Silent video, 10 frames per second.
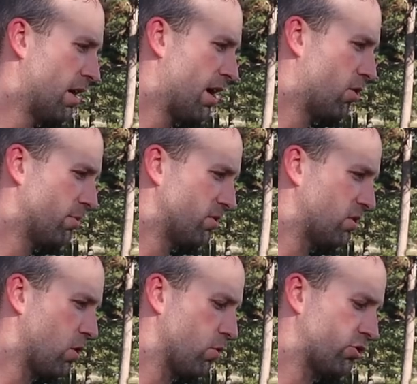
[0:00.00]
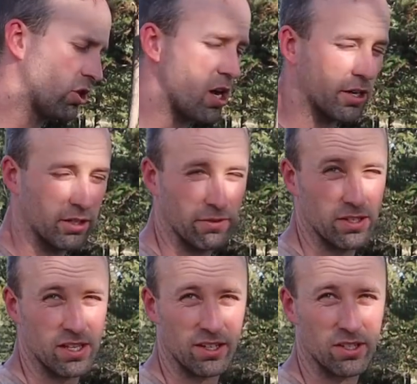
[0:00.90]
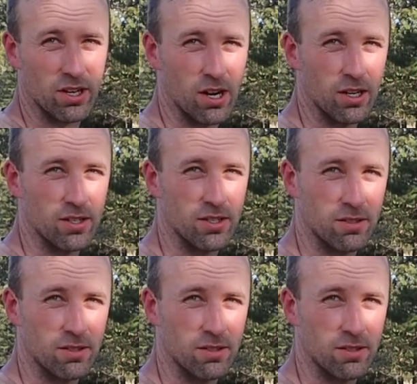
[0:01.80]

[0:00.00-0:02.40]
I'll be so shocked if this thing starts.